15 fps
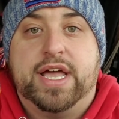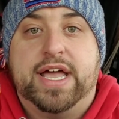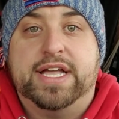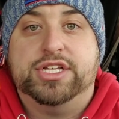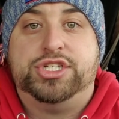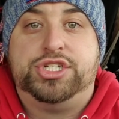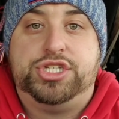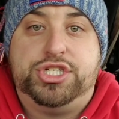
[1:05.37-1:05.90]

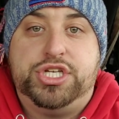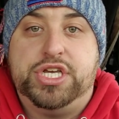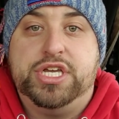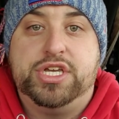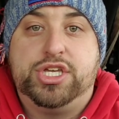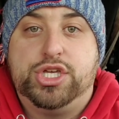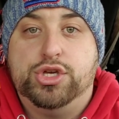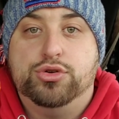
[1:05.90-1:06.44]
It's
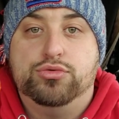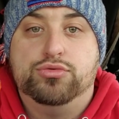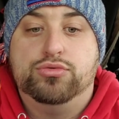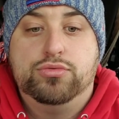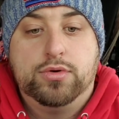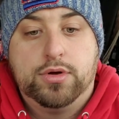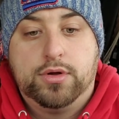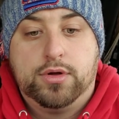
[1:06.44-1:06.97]
GQ
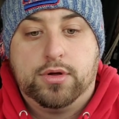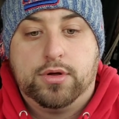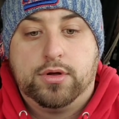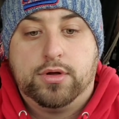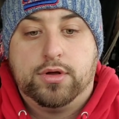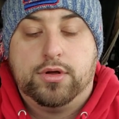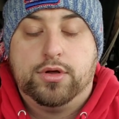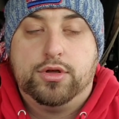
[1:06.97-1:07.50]

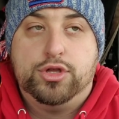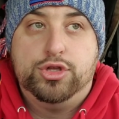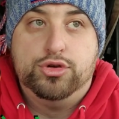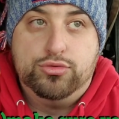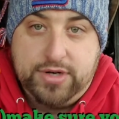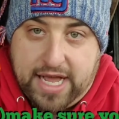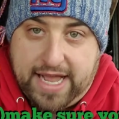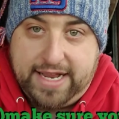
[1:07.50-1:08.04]

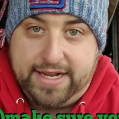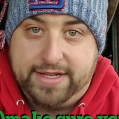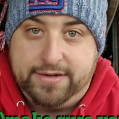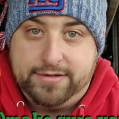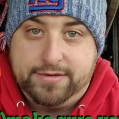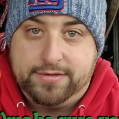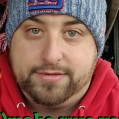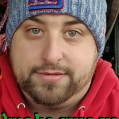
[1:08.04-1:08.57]
United.